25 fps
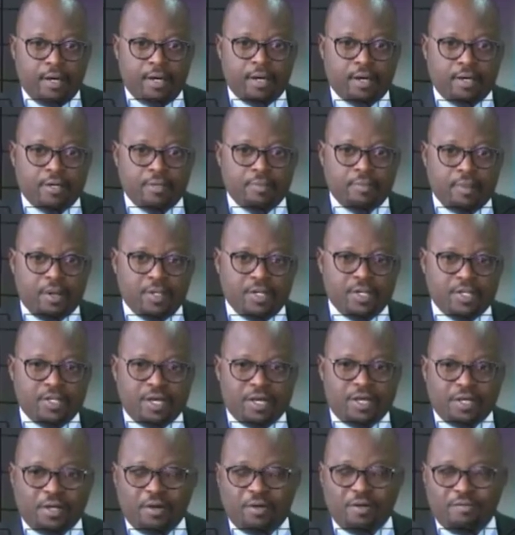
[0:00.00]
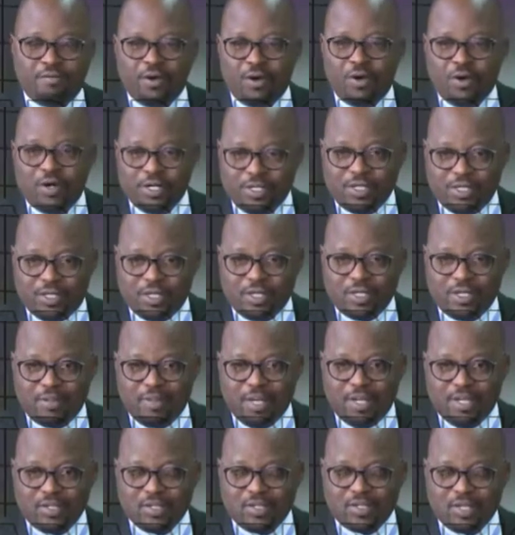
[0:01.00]
Good morning. Thank you for
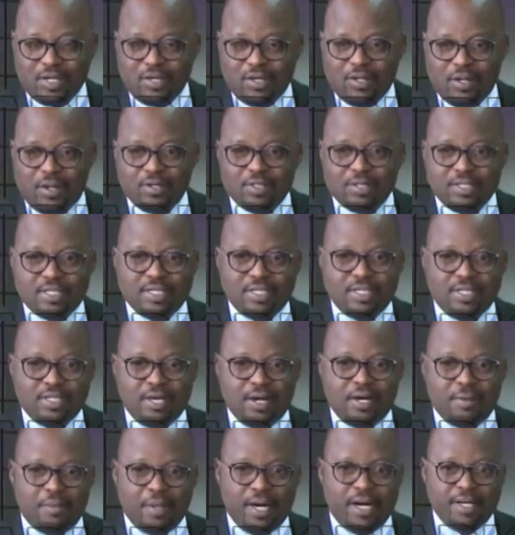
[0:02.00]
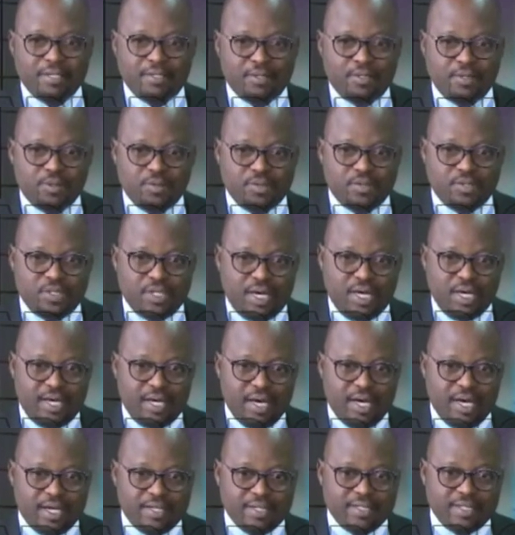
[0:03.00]
joining me still on TMI
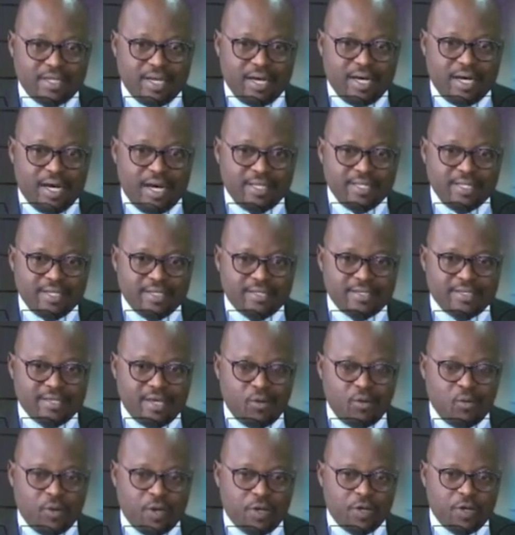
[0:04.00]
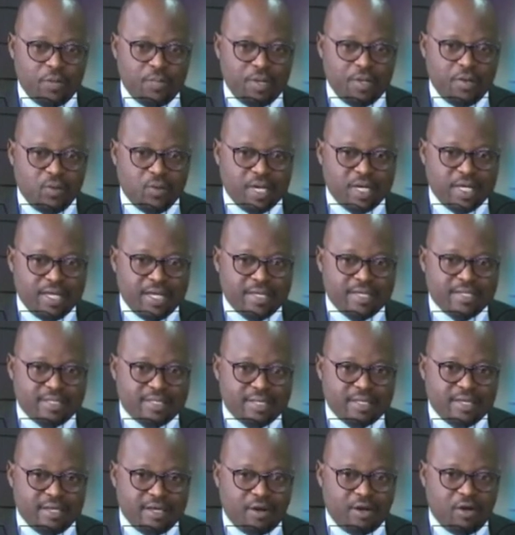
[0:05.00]
Tuesday. And uh, I did say we're going to be looking
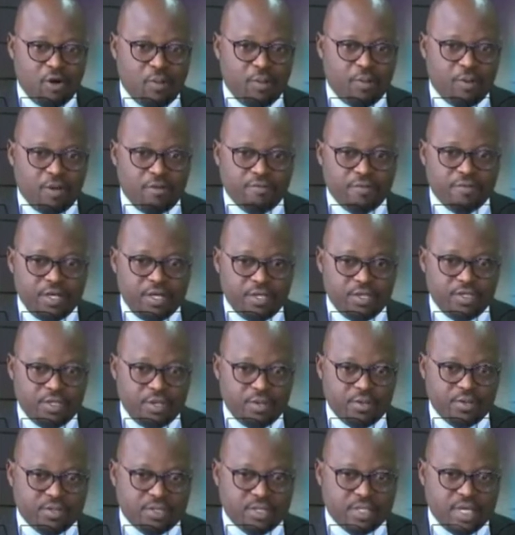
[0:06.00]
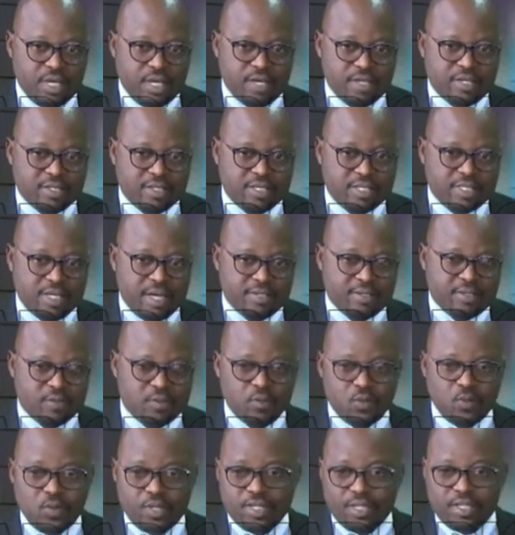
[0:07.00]
at a couple of issues, uh,
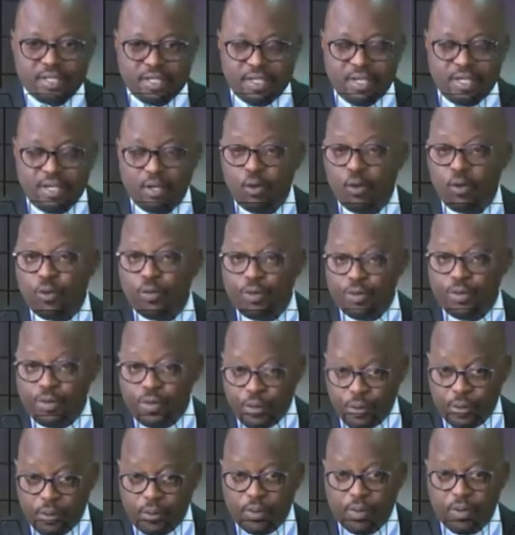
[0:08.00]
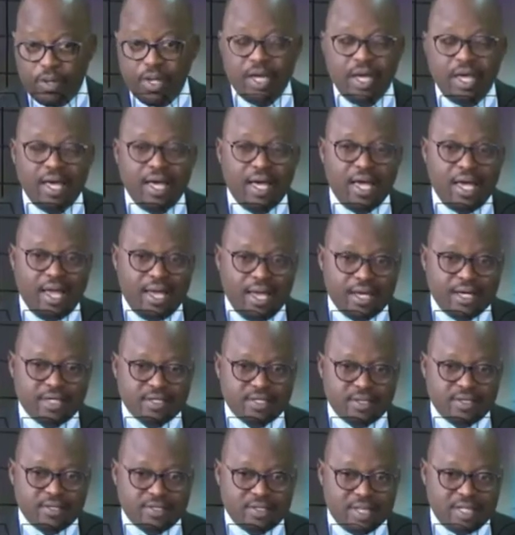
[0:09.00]
starting with the Ondo
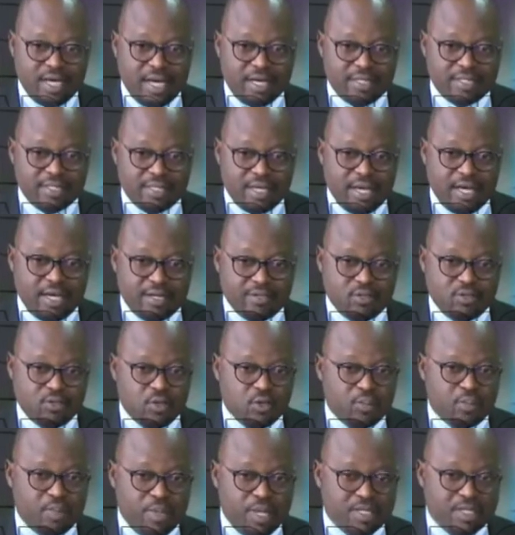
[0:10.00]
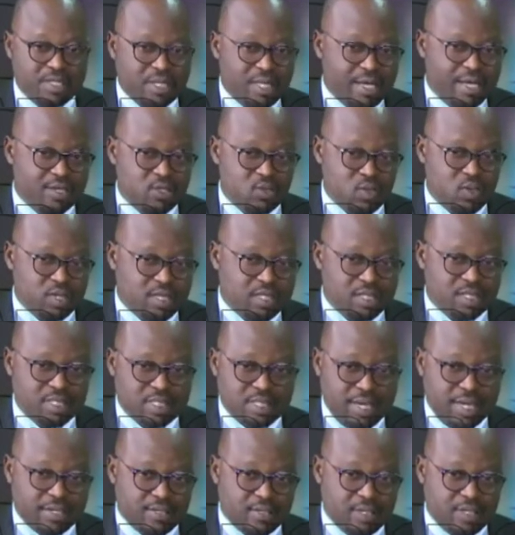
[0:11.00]
elections that uh, took place last week,
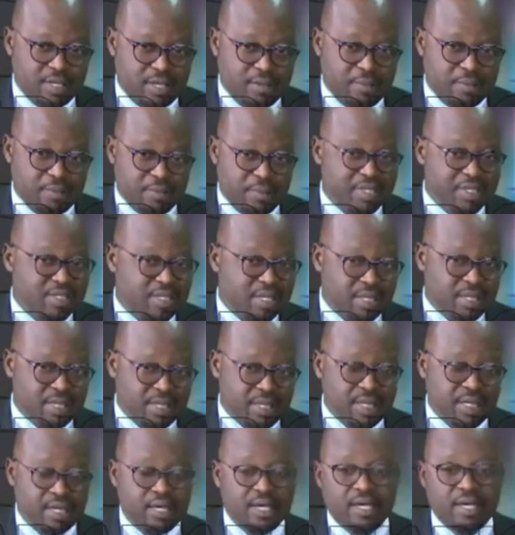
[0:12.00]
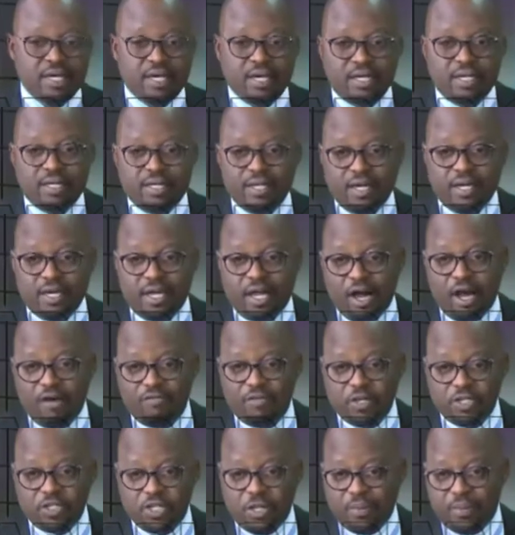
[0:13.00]
Saturday, basically the
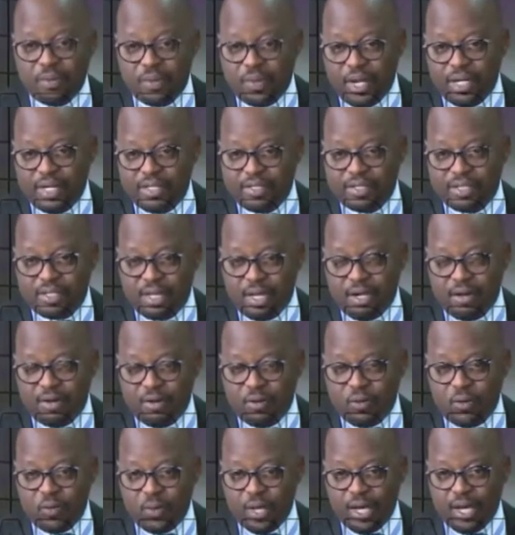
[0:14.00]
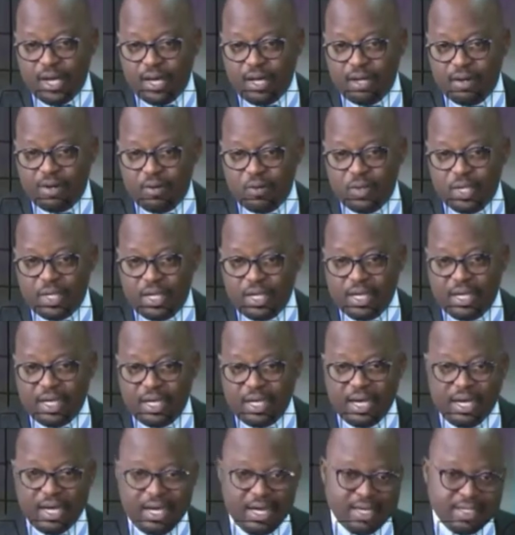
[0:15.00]
governorship race, uh, where
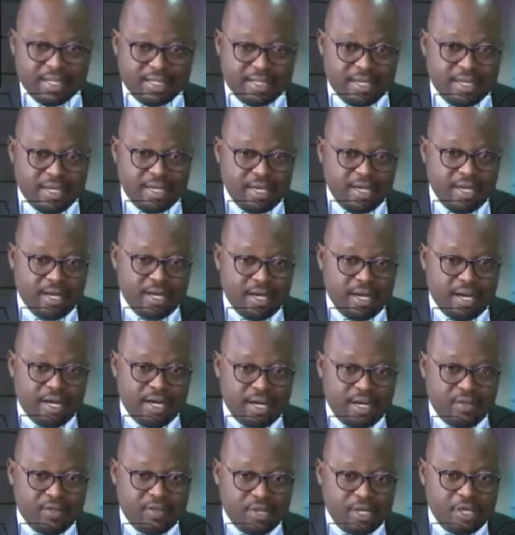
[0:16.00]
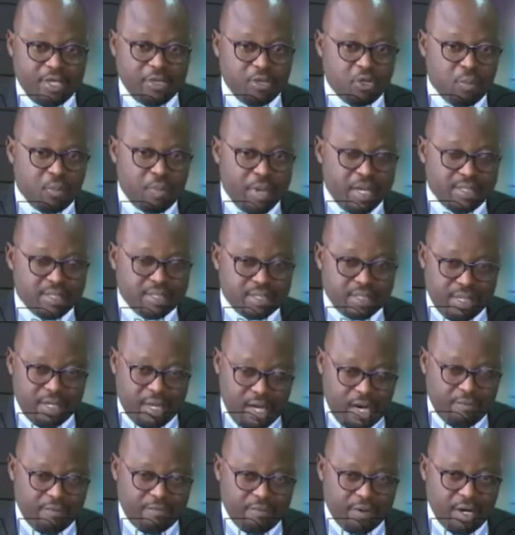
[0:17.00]
we had uh, the incumbent
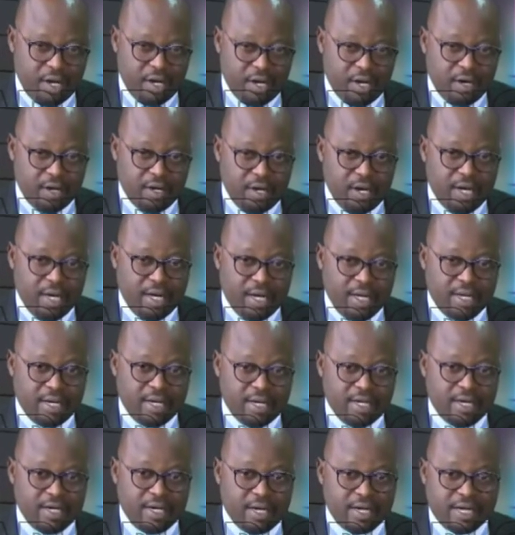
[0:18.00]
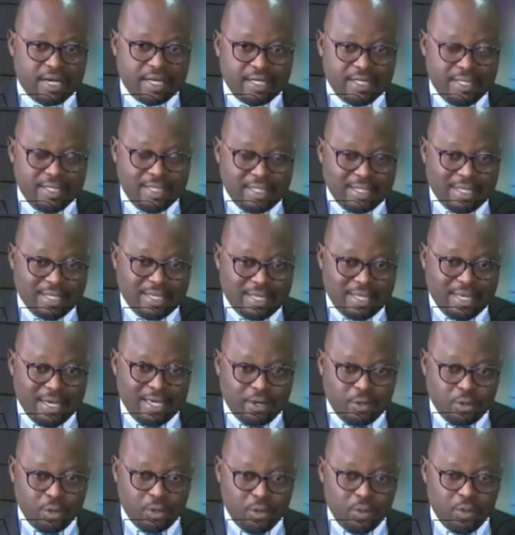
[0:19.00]
governor, uh,
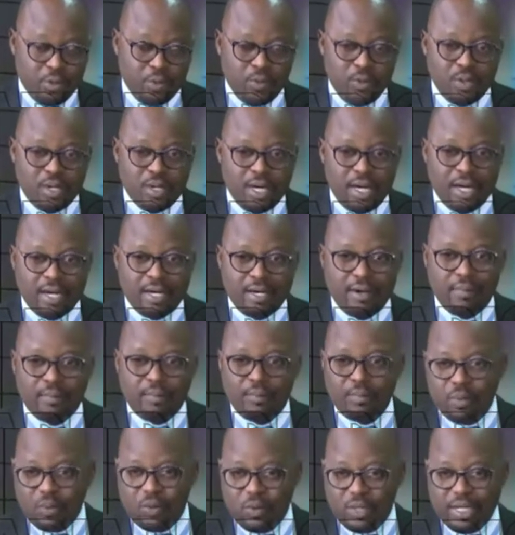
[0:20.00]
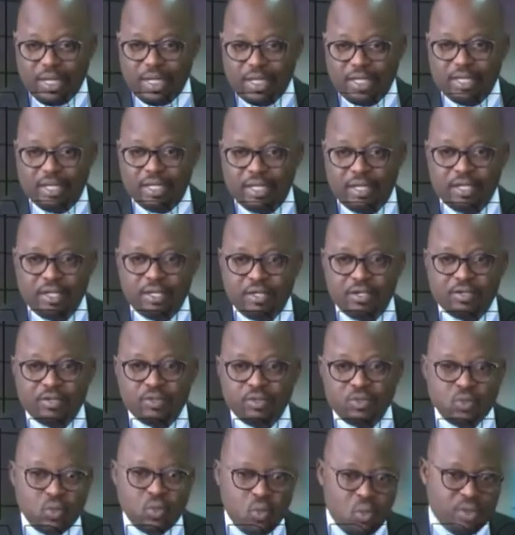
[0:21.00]
Akeredolu, uh, polling
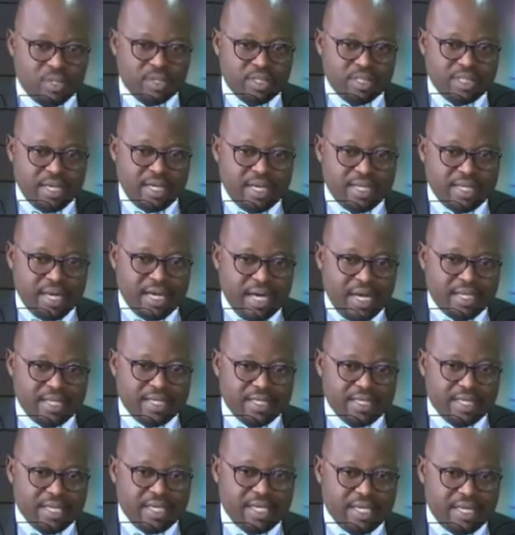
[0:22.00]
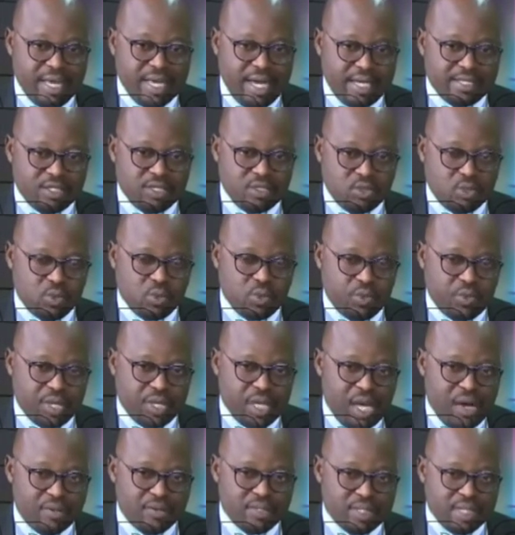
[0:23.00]

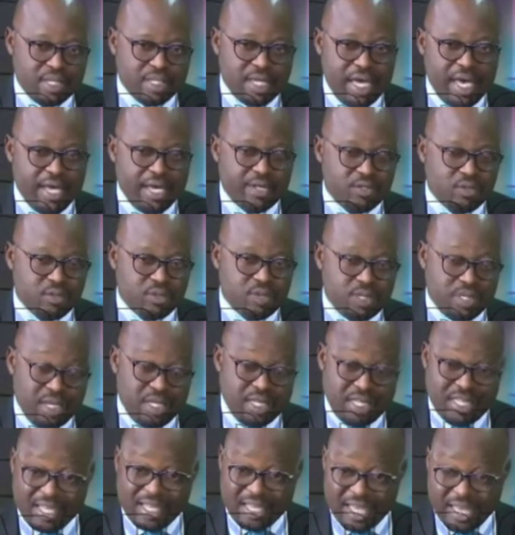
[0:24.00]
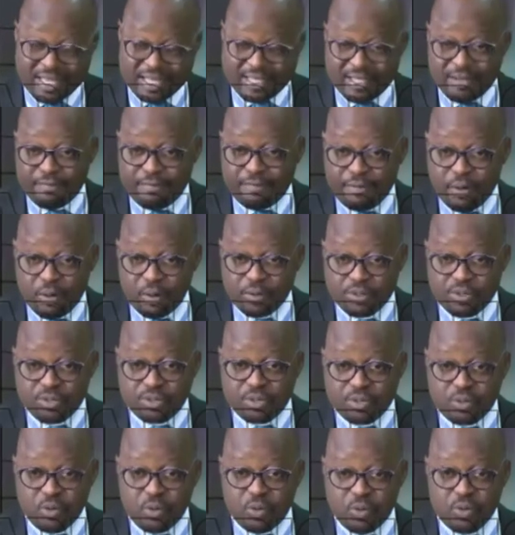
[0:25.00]
292,830
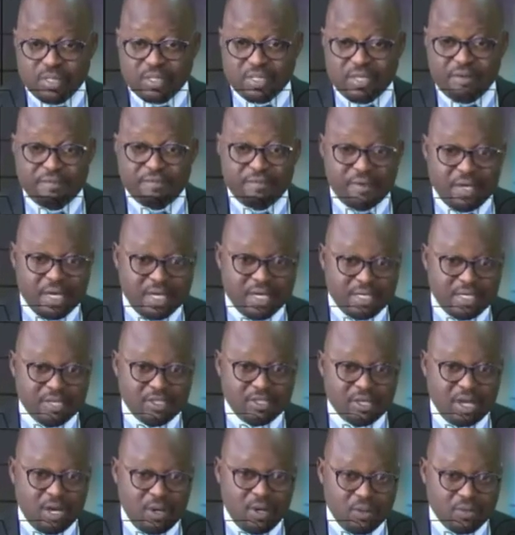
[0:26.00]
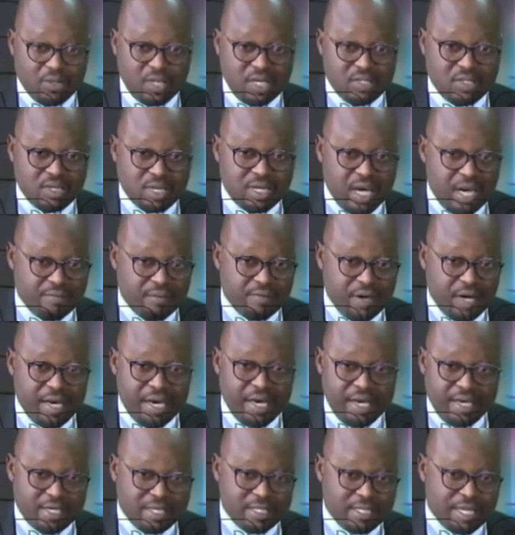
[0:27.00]
votes to defeat his closest rival,
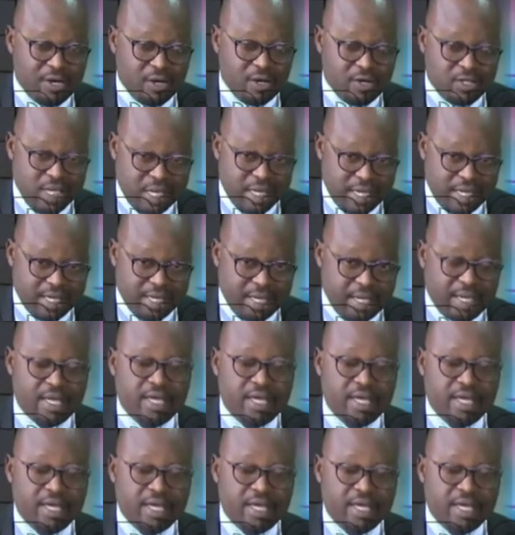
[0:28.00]
Eyitayo Jegede